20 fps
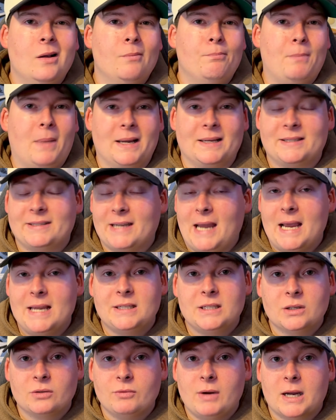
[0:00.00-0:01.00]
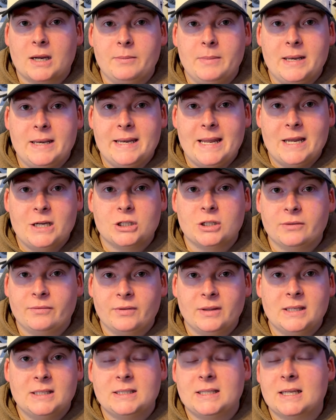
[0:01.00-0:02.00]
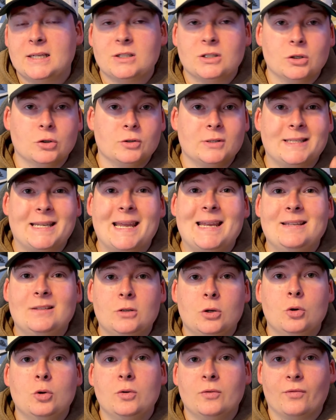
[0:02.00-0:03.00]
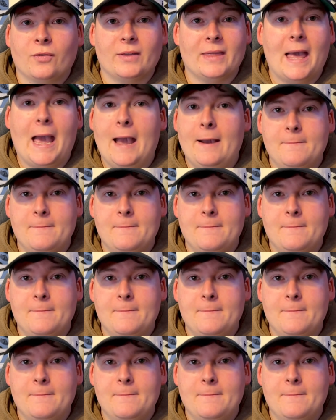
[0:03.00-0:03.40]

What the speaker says: my sizing recommendation for these things, so stay tuned for that.